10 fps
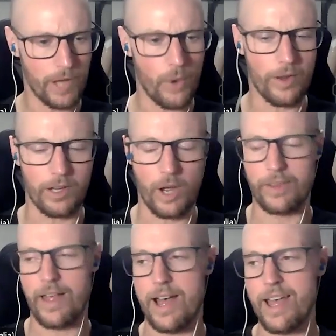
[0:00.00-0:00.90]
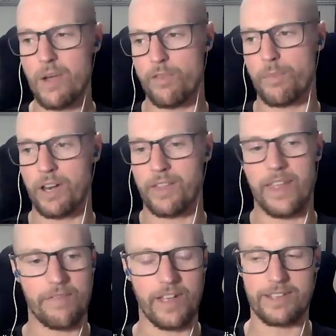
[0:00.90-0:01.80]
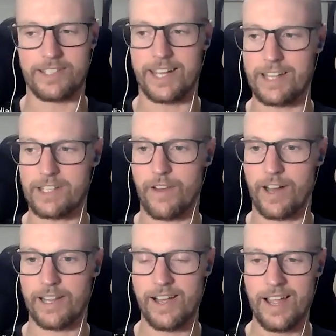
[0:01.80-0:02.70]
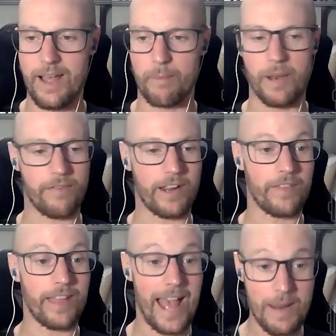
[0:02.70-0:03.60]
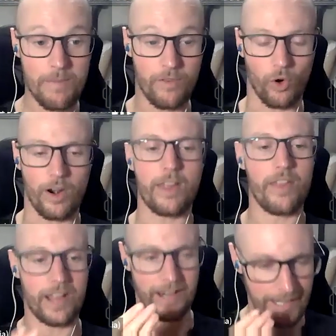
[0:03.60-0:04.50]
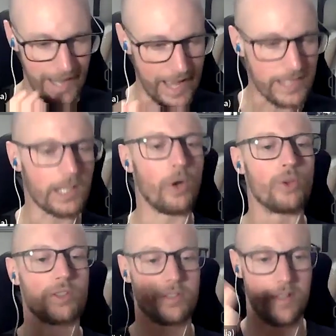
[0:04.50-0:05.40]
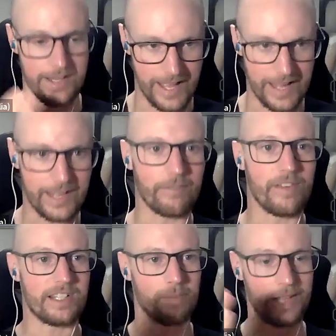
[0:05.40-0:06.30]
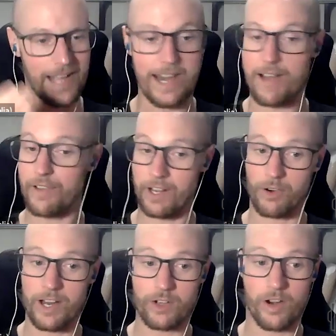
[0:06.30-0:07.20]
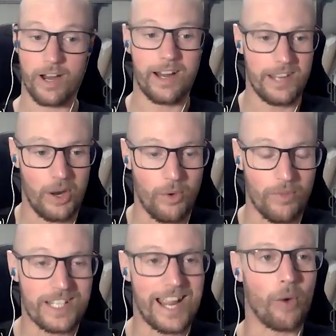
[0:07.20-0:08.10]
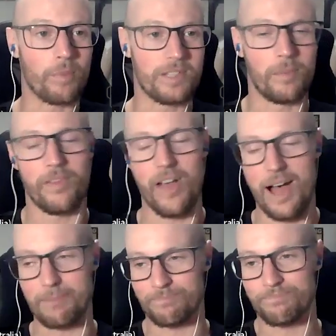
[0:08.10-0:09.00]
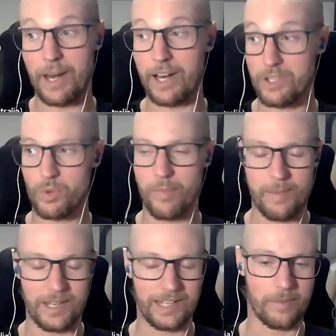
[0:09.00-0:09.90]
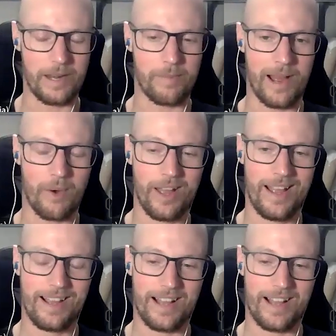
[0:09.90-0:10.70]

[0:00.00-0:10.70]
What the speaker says: there, with putting the effort in to get to failure. But I think if they aim for it, they're going to get as close as they can feasibly get. And having a great trainer, obviously helps them with that. I can talk maybe a little bit about